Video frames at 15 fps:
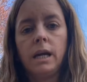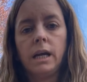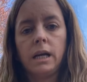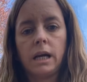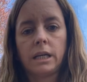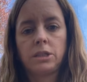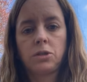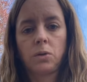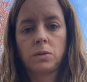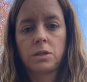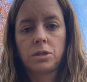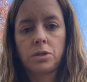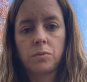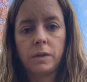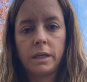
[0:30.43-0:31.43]
I chose
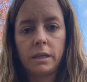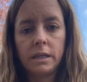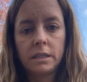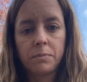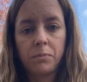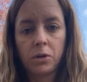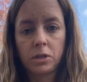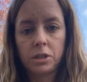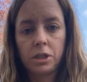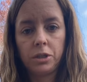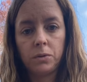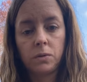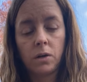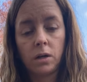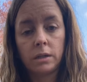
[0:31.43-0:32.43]
to read this book to you
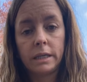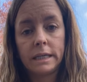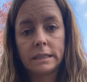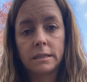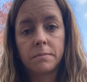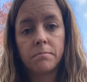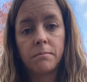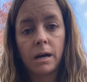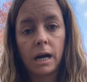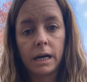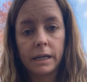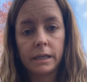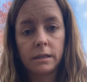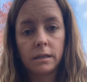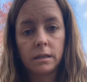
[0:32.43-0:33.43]
called It's
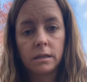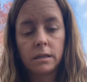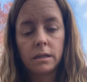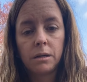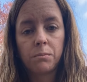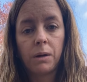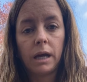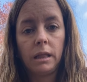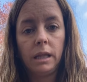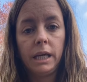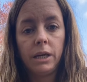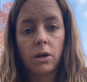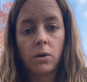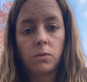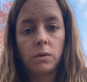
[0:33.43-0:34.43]
Mine by
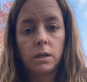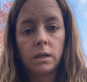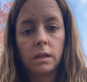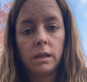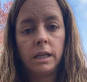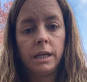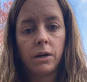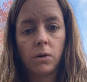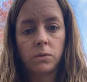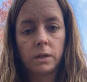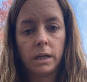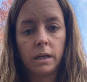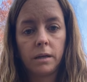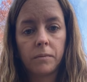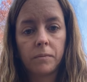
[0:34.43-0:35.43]
Leo Lionni.